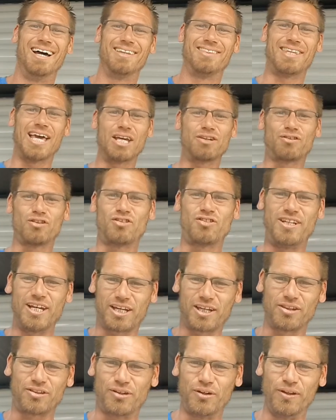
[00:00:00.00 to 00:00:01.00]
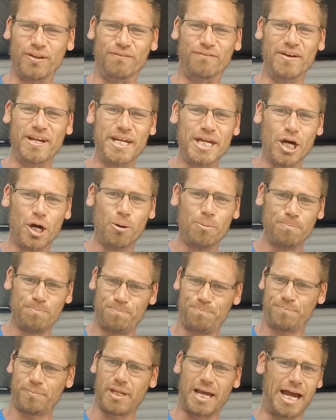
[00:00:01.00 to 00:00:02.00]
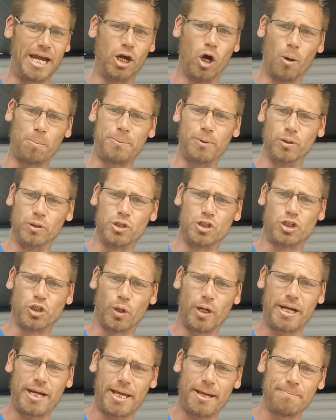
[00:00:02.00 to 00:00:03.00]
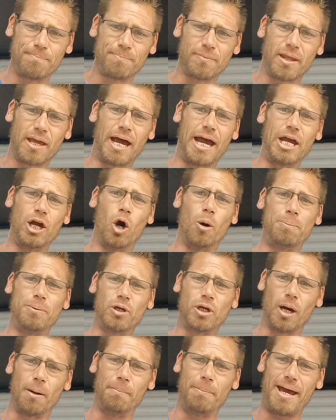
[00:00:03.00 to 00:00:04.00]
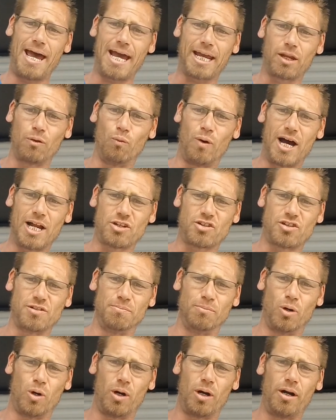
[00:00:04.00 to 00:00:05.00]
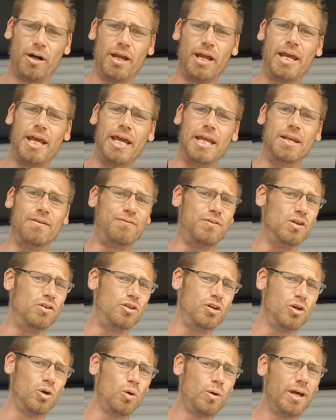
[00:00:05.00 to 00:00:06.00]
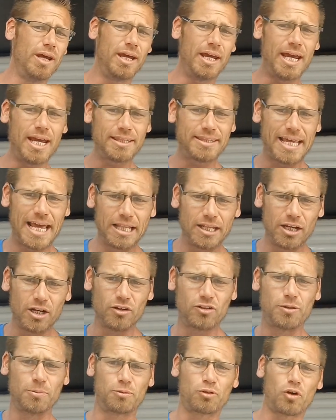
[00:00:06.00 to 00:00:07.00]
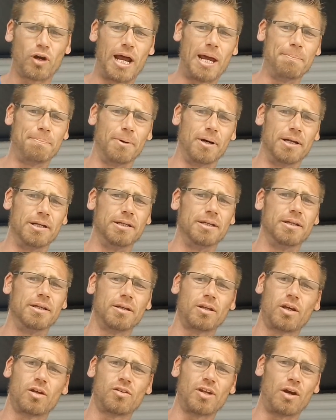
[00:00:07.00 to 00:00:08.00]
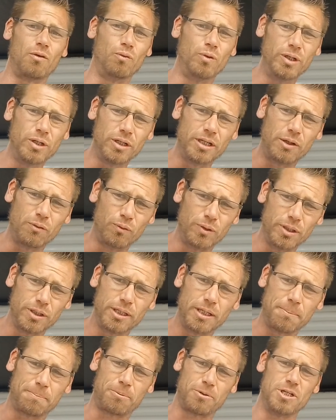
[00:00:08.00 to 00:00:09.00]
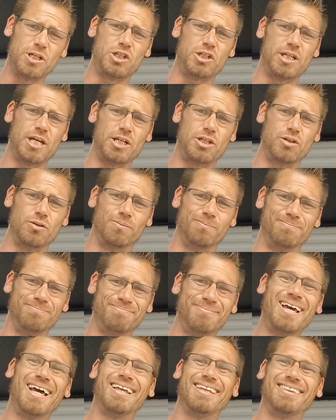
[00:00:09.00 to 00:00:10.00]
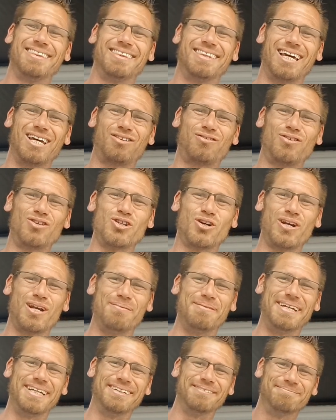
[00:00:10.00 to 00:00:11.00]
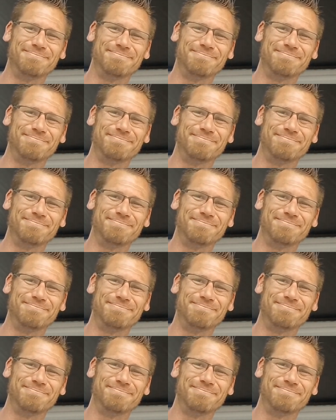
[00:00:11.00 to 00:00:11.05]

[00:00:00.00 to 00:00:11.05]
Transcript: Thanks for sticking through the video. I hope you enjoyed it. I hope you come back and watch some more. And if you do, hit that little subscribe button, because I really, really appreciate you. Thanks for joining me.